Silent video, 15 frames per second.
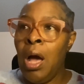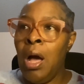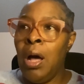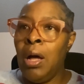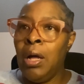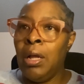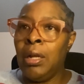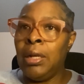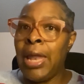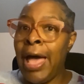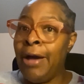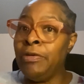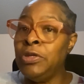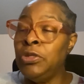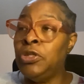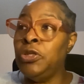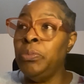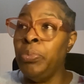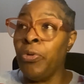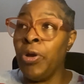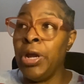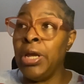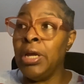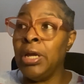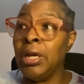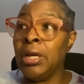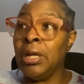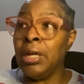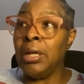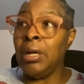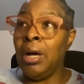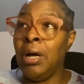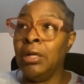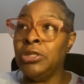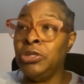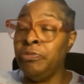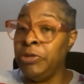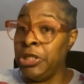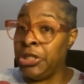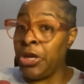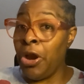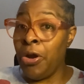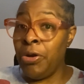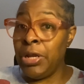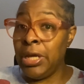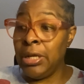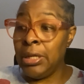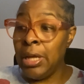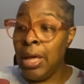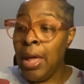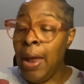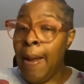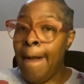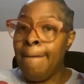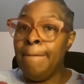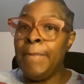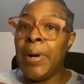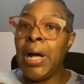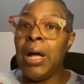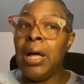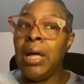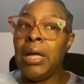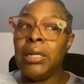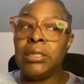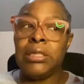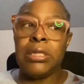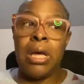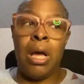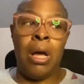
allow you to bring to return it, but